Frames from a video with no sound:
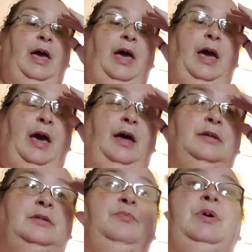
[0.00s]

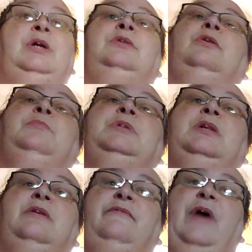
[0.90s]
And we took him
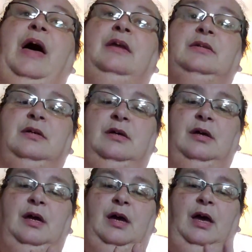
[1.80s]
to the vet.
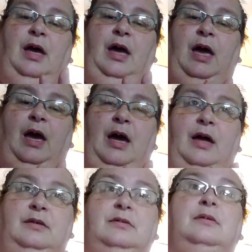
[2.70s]

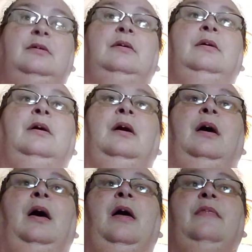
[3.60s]
And
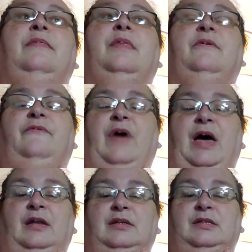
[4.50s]
the
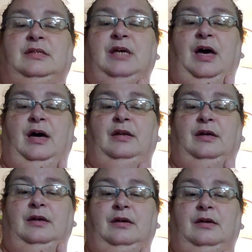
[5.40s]
vet said,